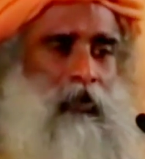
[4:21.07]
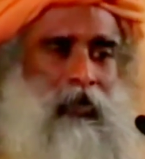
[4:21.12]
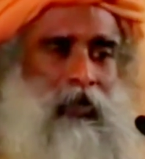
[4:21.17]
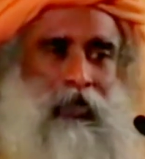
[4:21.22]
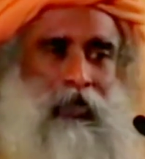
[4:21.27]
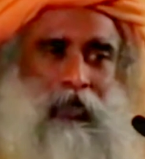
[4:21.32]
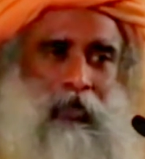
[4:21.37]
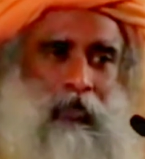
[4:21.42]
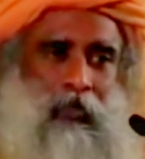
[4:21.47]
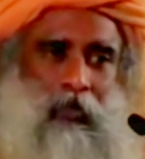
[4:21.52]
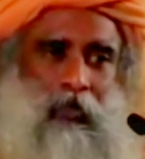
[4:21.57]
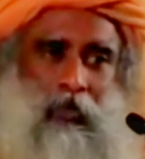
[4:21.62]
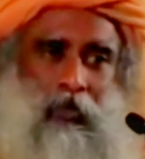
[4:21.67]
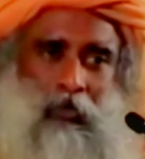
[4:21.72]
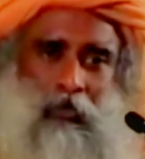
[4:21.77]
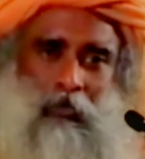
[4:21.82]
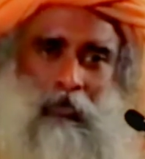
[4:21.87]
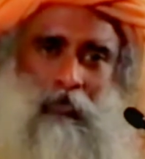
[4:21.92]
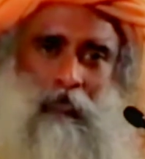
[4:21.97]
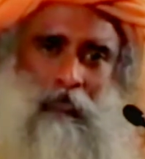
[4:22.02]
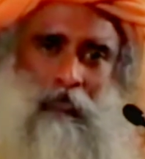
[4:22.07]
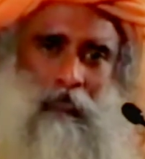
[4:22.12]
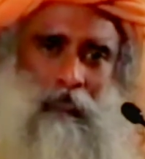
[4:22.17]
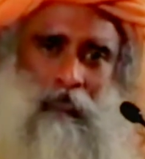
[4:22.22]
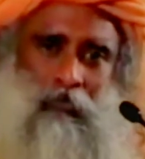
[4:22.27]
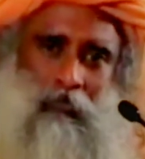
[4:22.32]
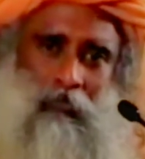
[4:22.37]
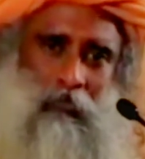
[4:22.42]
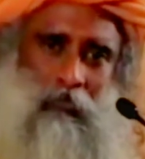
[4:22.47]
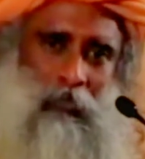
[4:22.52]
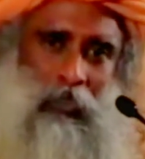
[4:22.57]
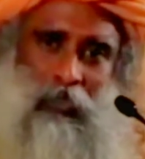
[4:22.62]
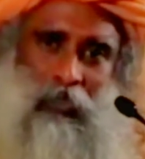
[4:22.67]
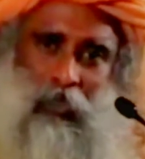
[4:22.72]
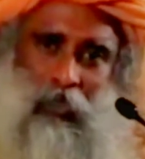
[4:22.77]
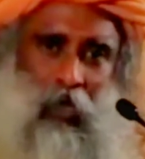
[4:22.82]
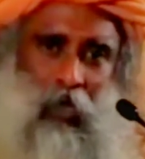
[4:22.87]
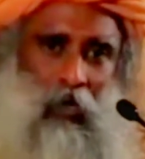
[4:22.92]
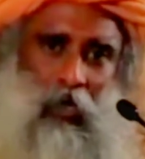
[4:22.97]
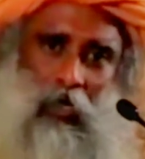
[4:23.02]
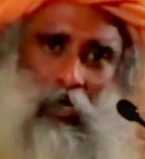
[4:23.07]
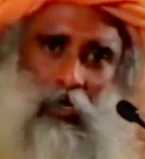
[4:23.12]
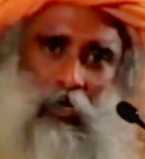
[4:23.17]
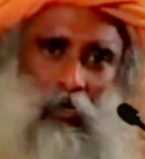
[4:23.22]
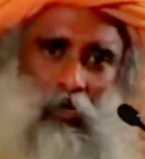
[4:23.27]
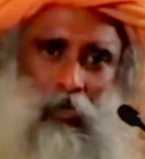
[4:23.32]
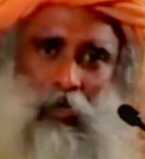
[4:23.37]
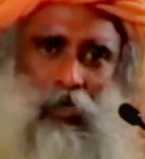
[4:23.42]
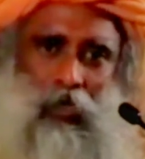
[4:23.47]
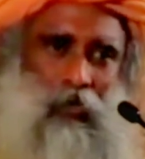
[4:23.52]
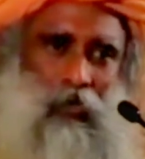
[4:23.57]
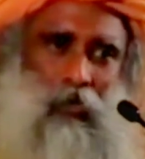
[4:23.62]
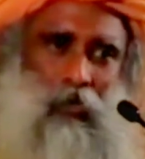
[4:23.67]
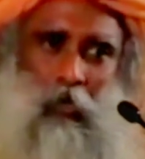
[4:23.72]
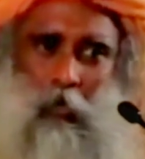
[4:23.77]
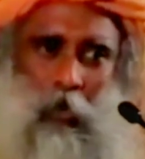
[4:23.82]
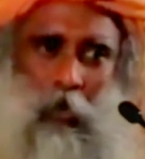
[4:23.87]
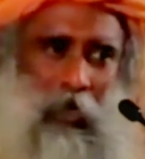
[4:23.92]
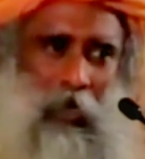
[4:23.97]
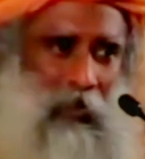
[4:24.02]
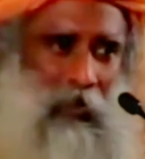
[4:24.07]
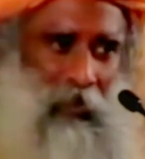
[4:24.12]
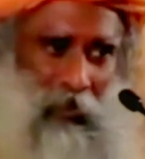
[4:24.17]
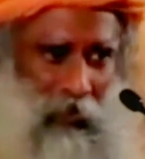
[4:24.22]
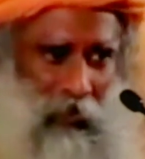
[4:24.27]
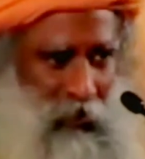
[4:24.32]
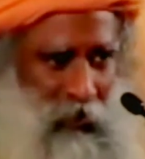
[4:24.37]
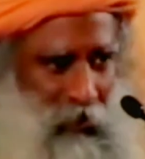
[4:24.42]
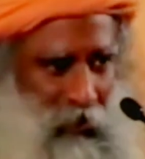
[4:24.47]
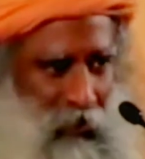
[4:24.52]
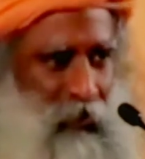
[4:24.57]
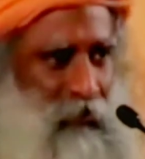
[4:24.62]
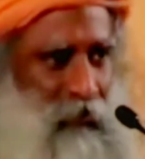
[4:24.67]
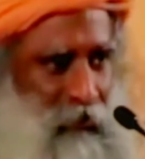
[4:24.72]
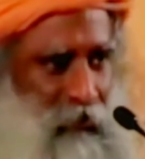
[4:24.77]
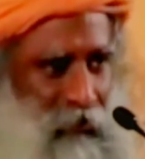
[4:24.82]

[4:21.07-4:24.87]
See, he's not like you, he has no practice.